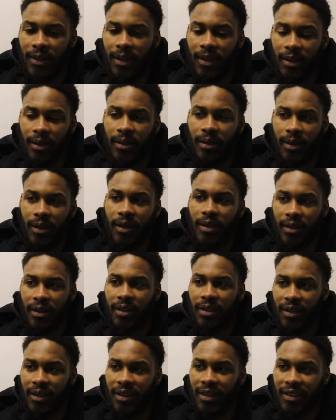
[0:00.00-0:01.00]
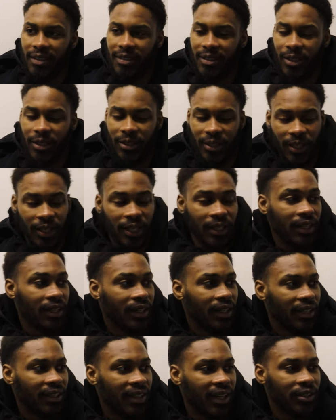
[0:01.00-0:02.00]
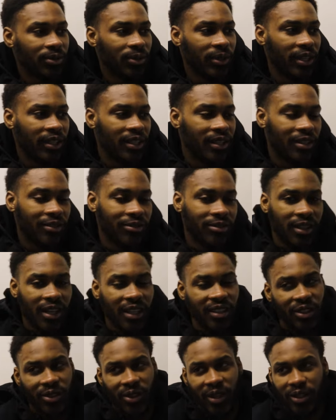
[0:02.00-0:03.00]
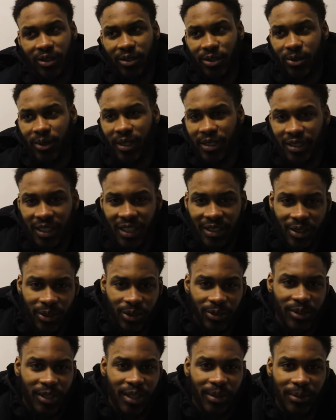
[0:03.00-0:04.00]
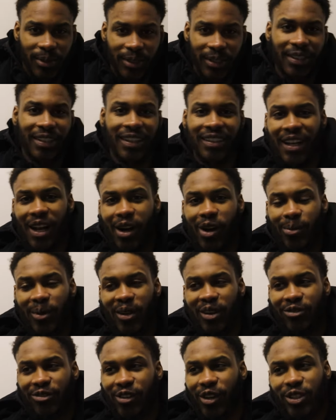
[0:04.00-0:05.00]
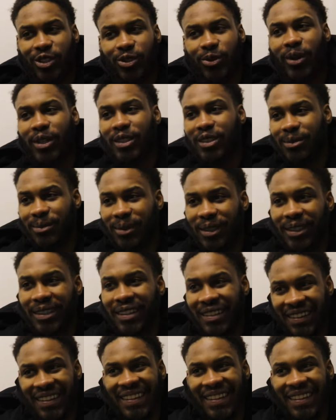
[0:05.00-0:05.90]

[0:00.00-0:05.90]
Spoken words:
Yeah. So yeah, that's where it comes from. I knew that was a question. I knew it was coming. That would be the first question. But